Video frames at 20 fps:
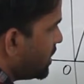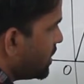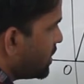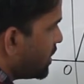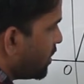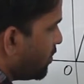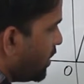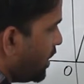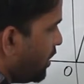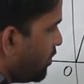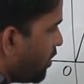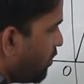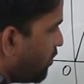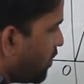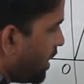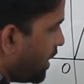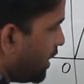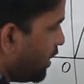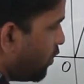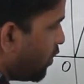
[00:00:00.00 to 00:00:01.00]
is the minimum
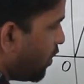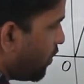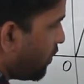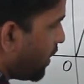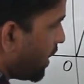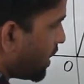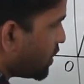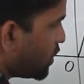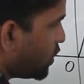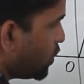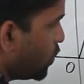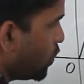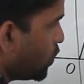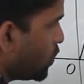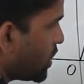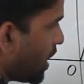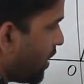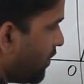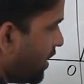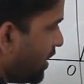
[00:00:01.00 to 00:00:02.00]
value of x,
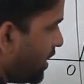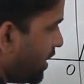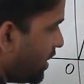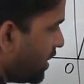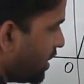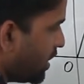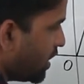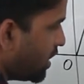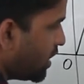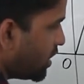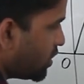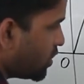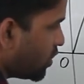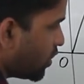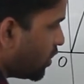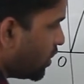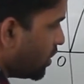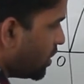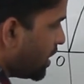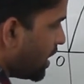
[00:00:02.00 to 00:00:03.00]
270. So
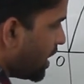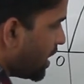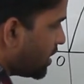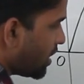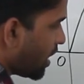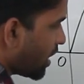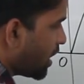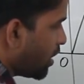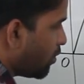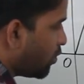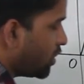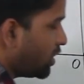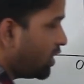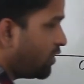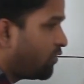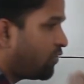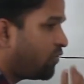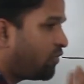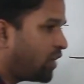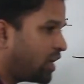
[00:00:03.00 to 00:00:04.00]
they are talking about
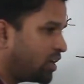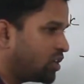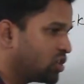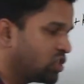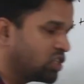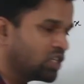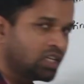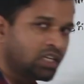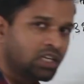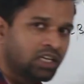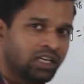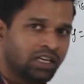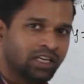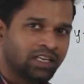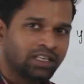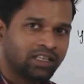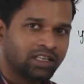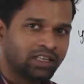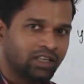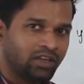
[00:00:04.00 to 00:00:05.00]

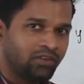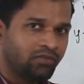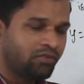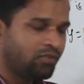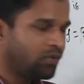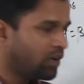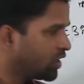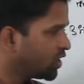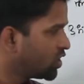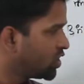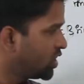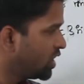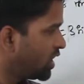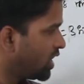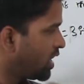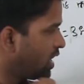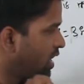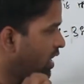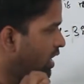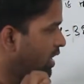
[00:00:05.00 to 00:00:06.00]
the first
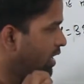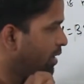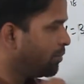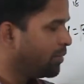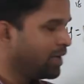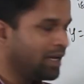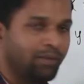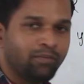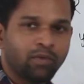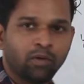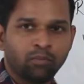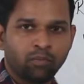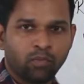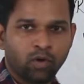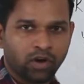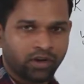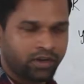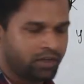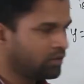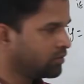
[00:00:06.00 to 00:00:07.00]
minimum
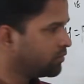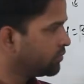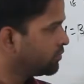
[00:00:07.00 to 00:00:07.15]
point,